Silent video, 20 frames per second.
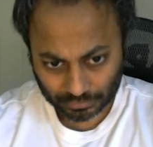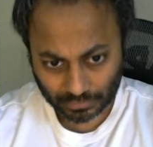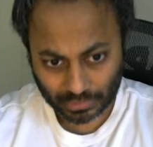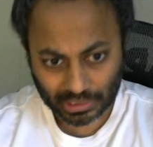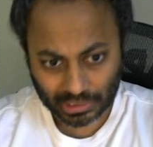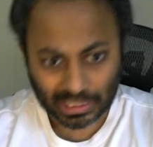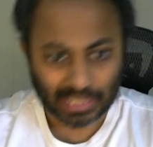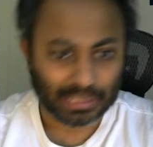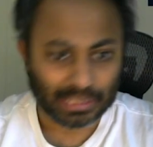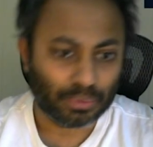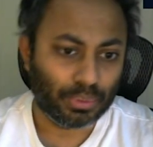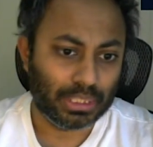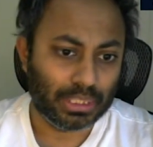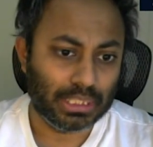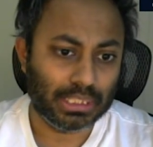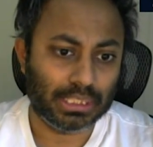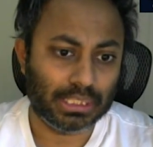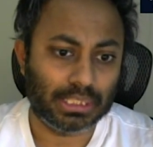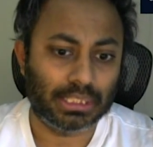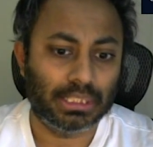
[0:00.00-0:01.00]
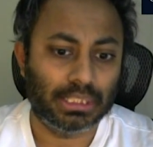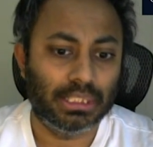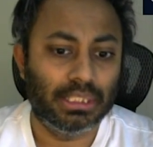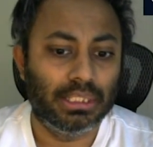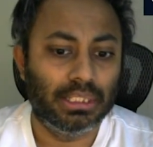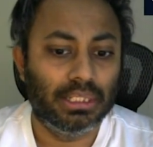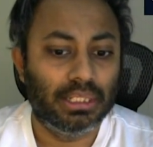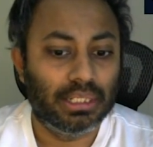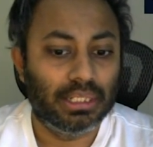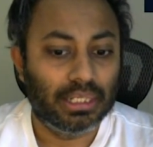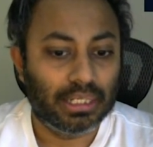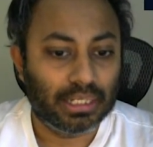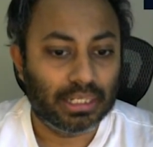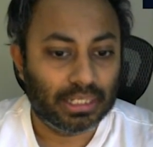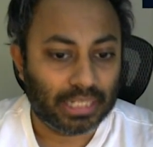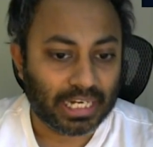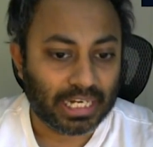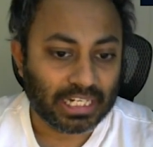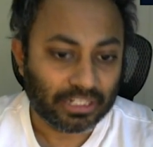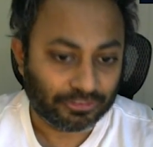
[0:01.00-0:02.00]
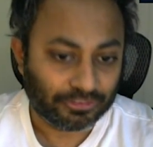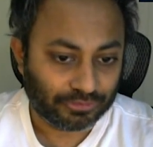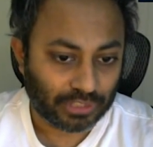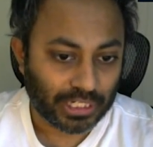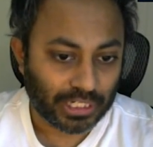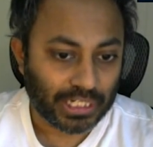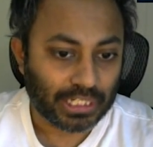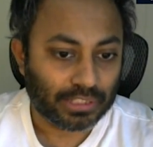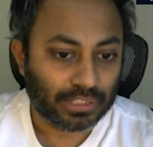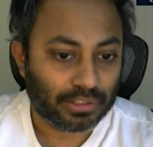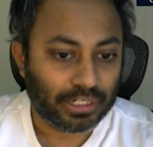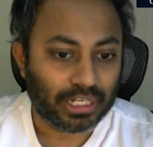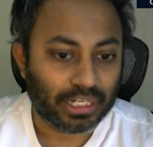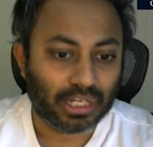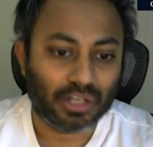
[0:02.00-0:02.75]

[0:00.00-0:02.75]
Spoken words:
the other one is knight of 3 e3,